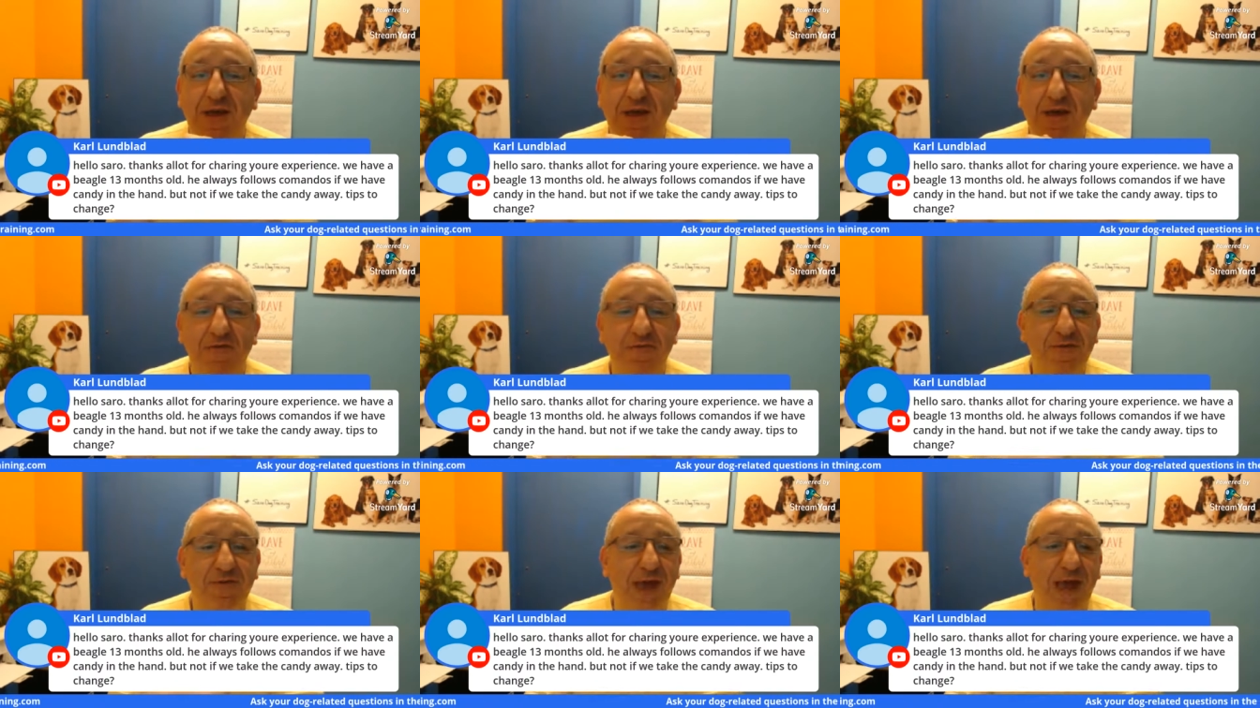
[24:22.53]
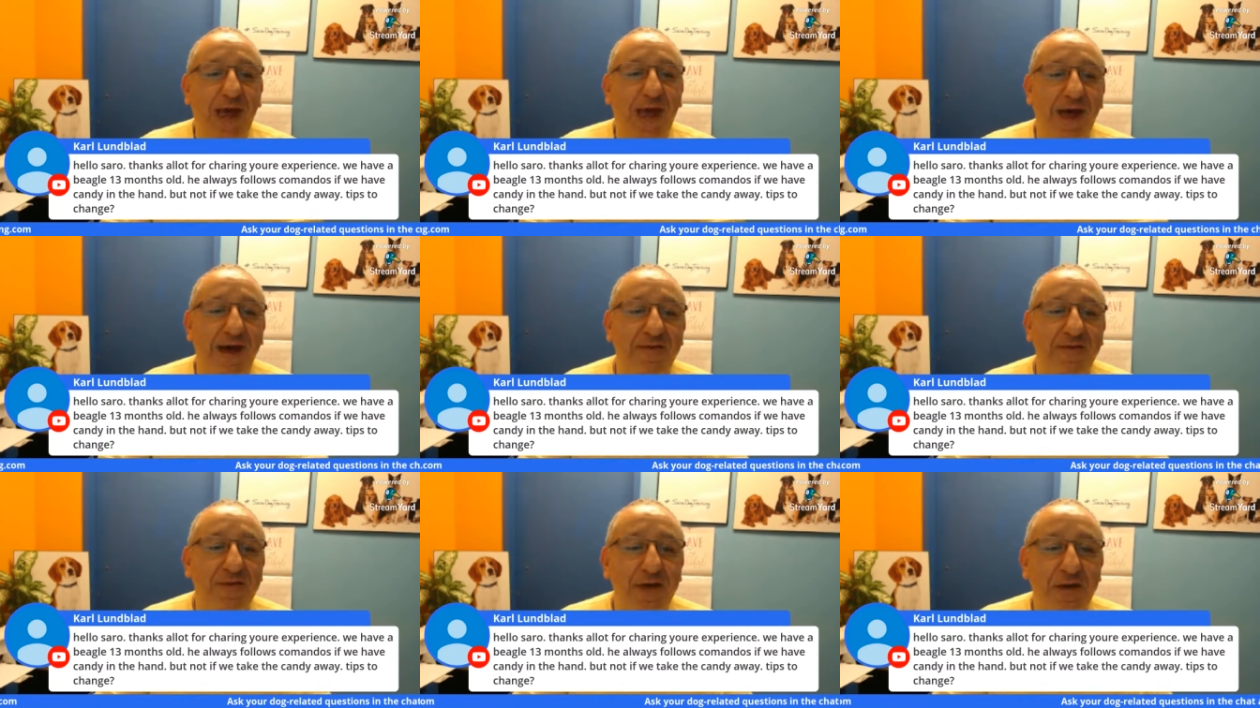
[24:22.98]
We
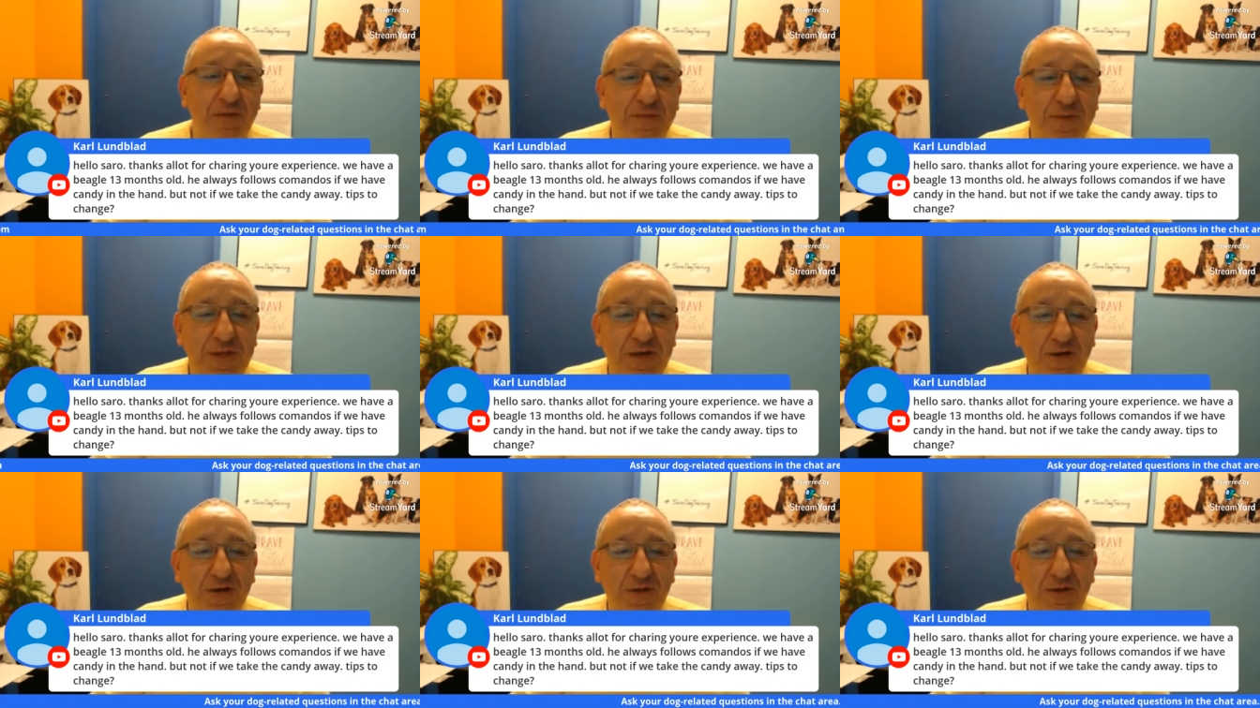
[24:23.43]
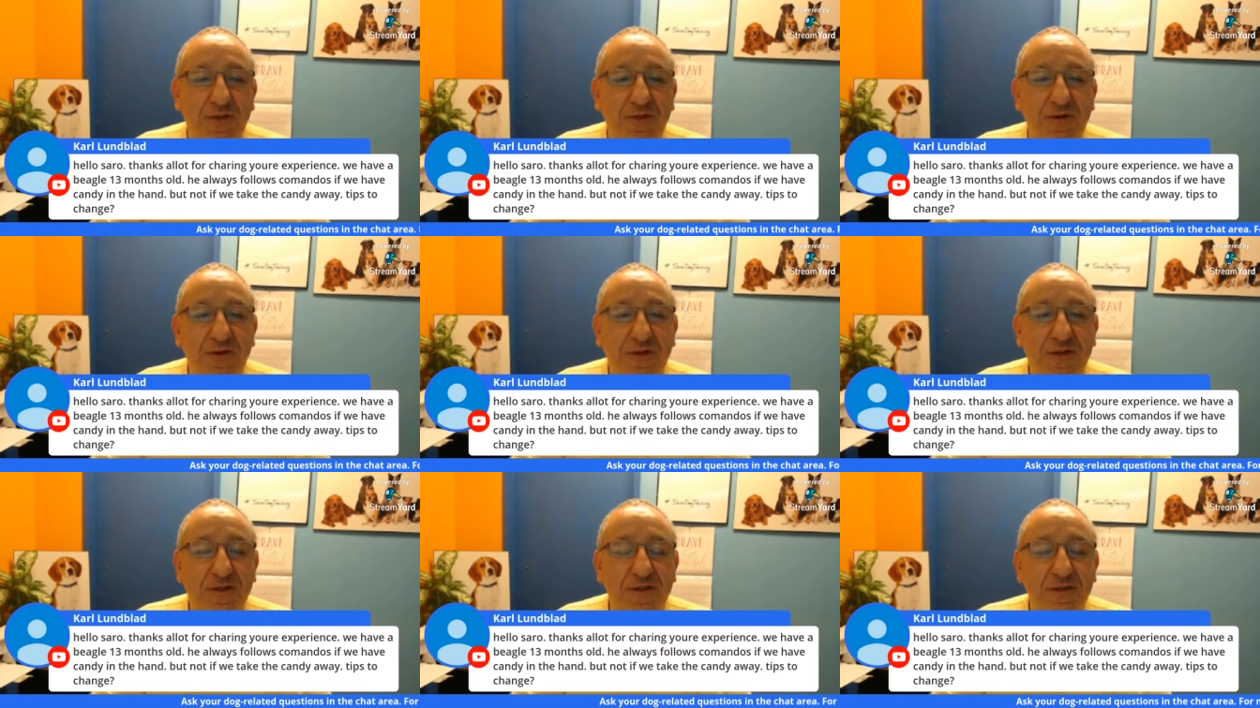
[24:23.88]
have a beagle
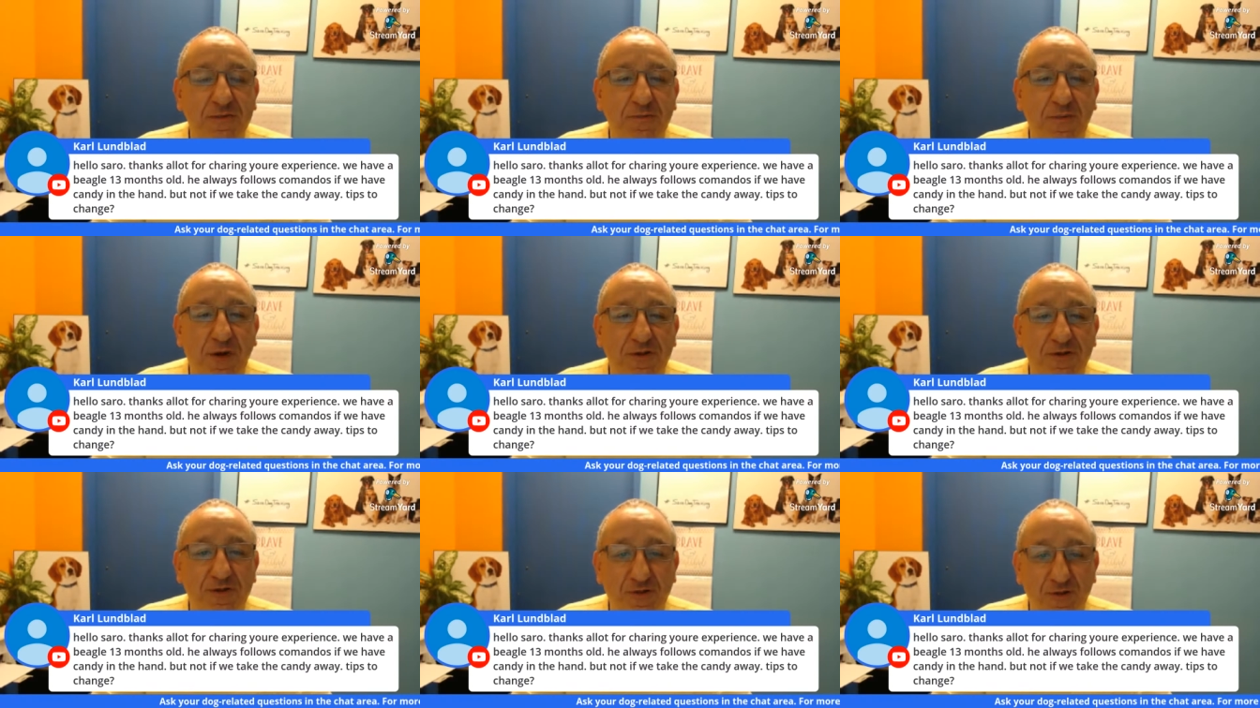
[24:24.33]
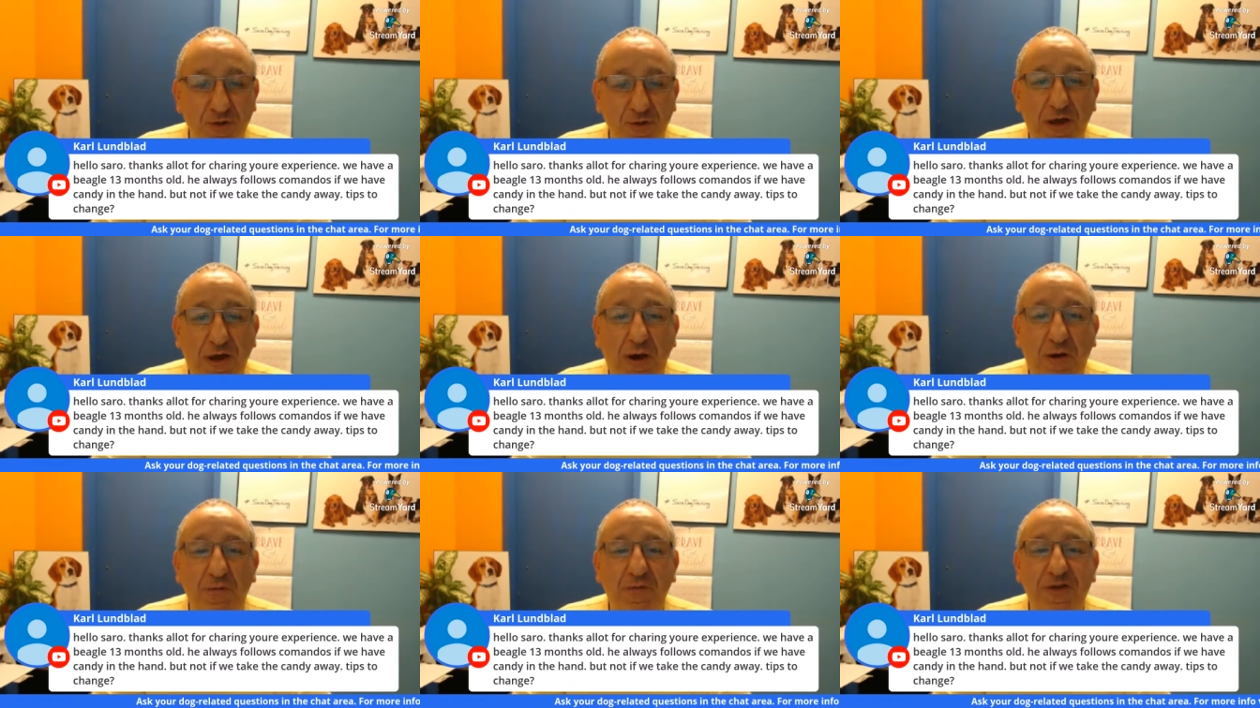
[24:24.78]
13 months old.
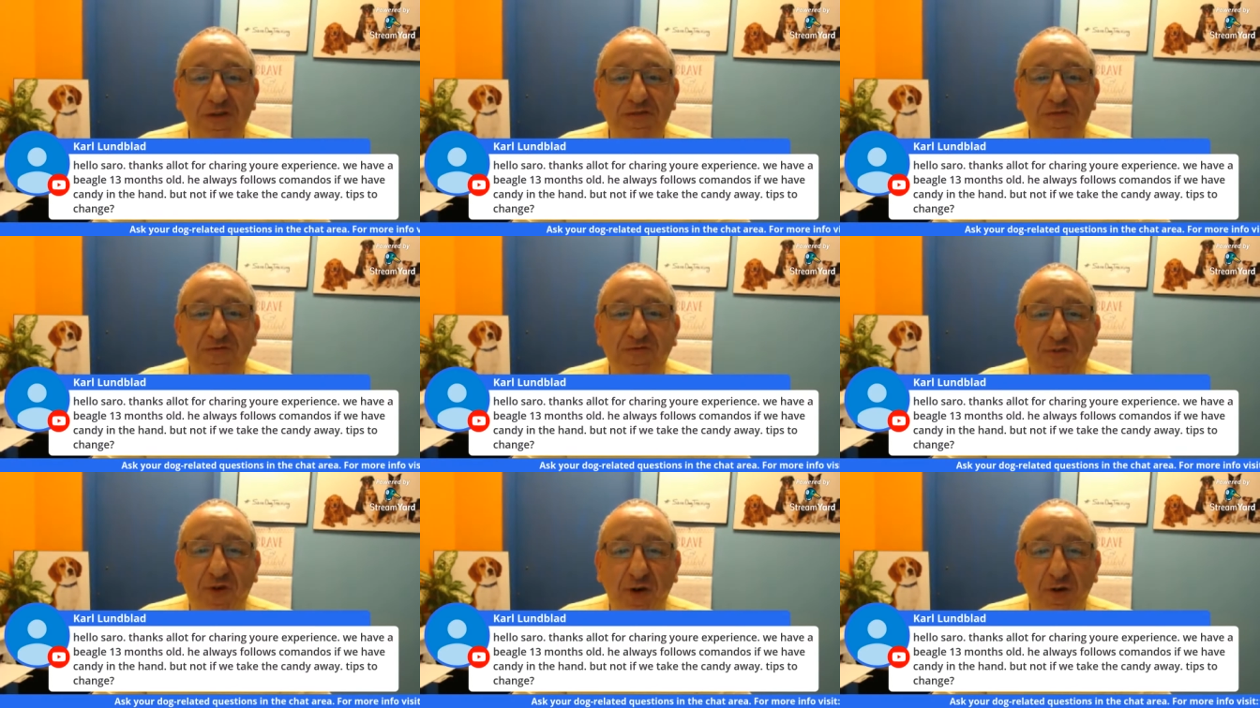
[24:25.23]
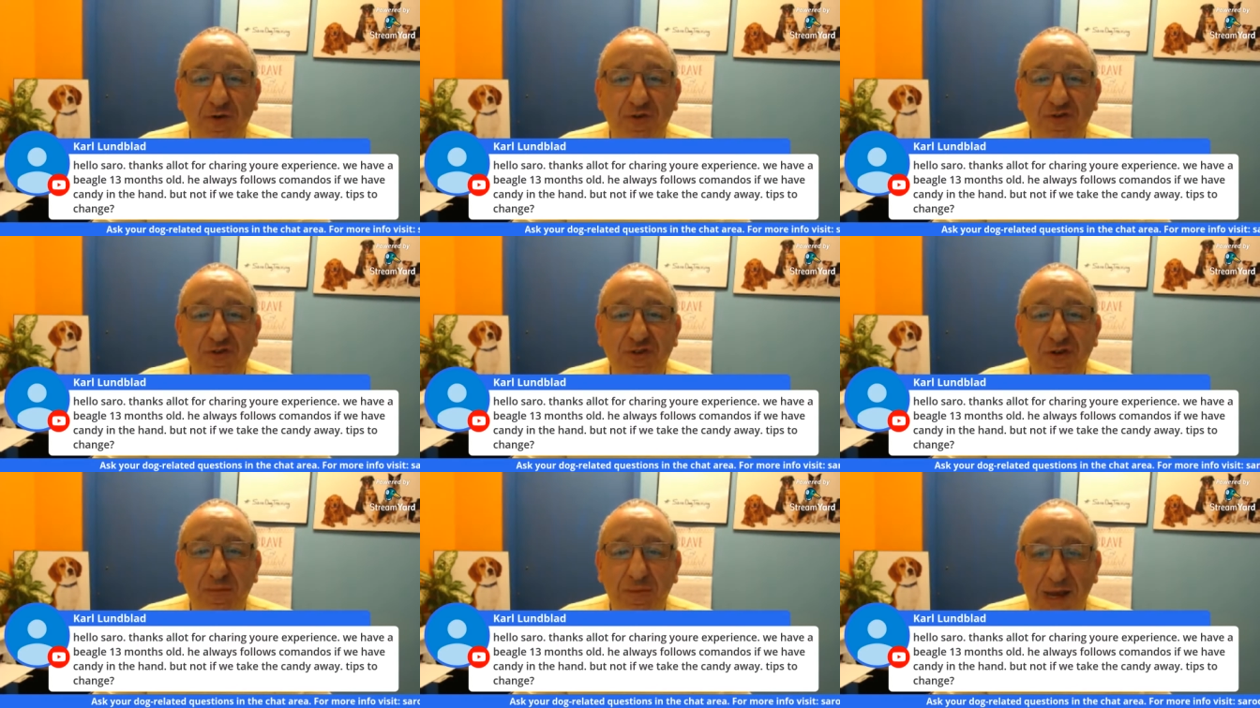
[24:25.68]
He always
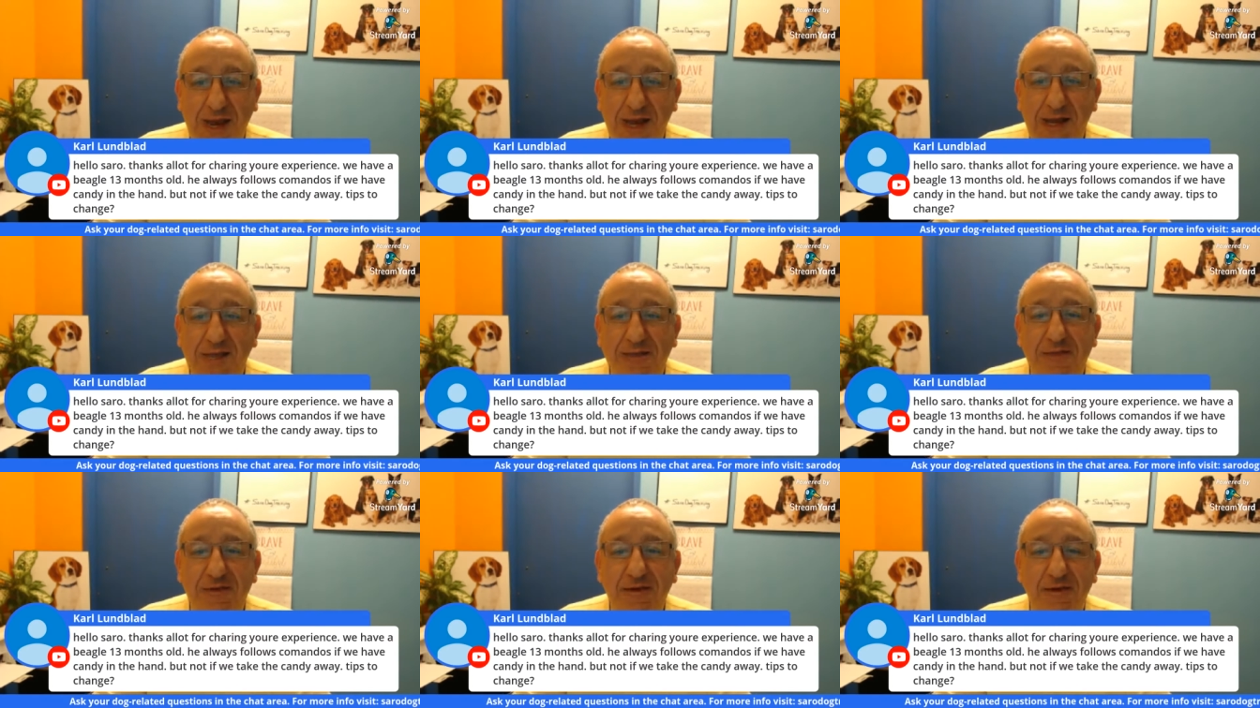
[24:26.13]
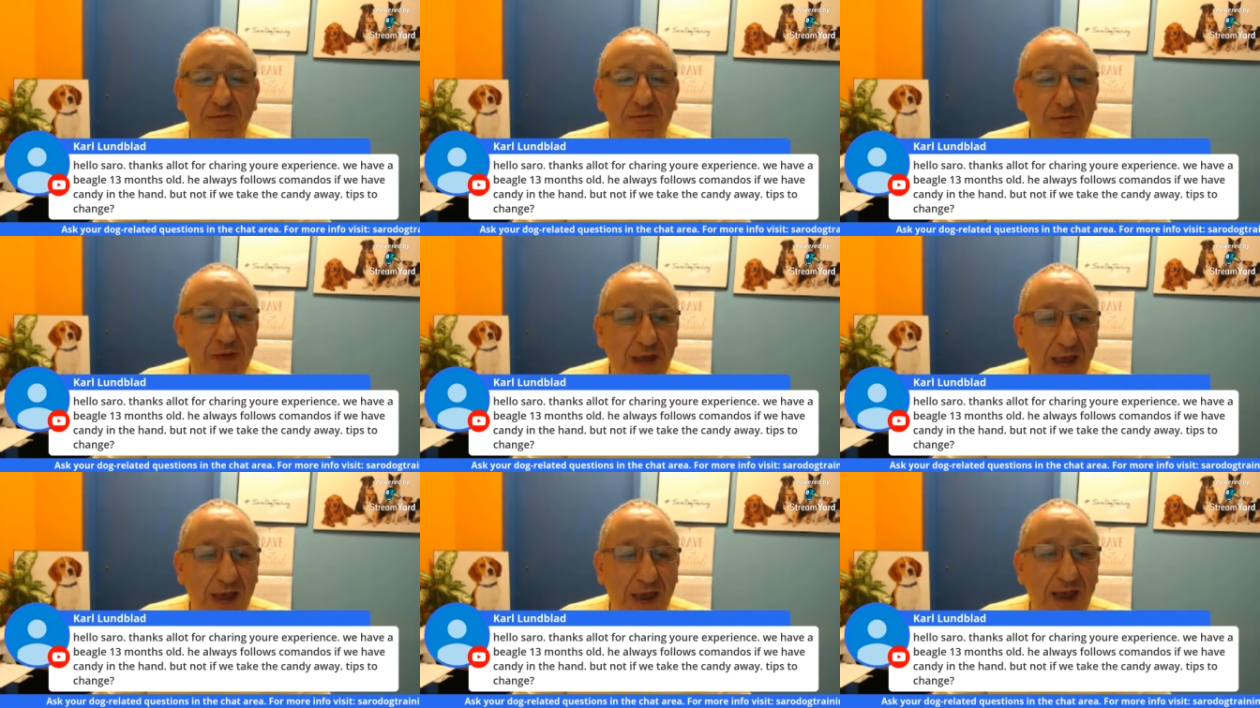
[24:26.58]
follows commands if
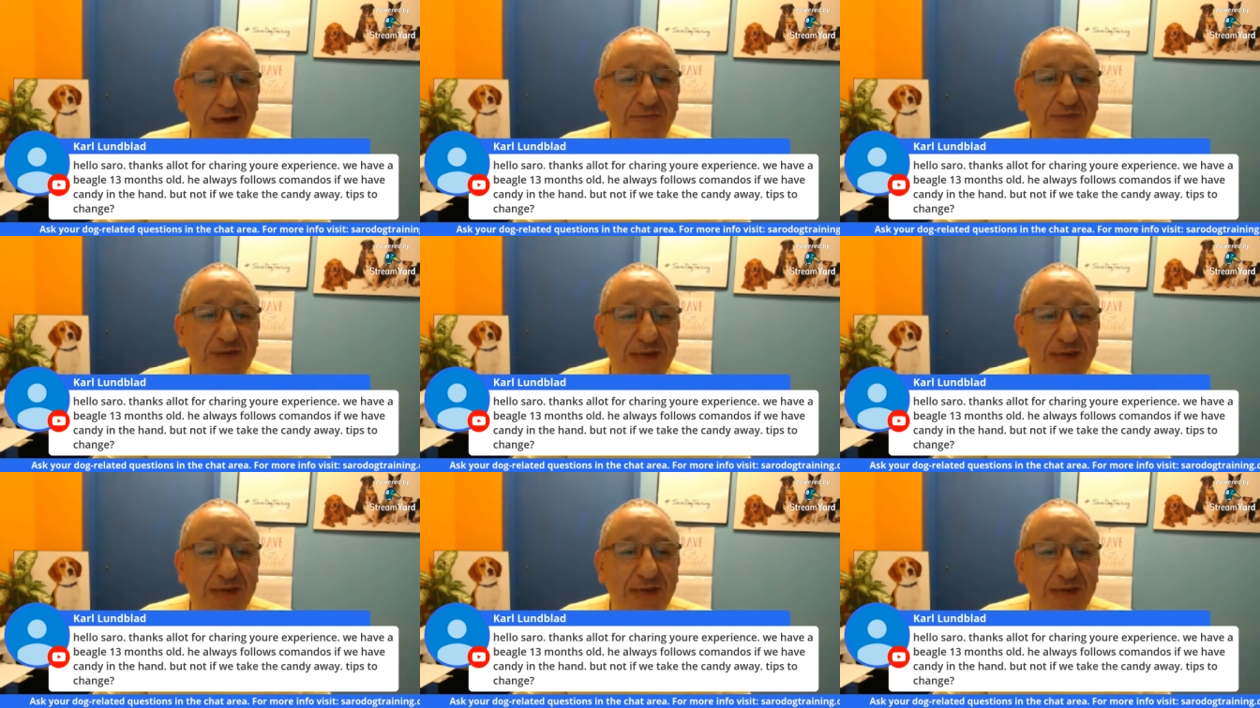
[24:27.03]
we have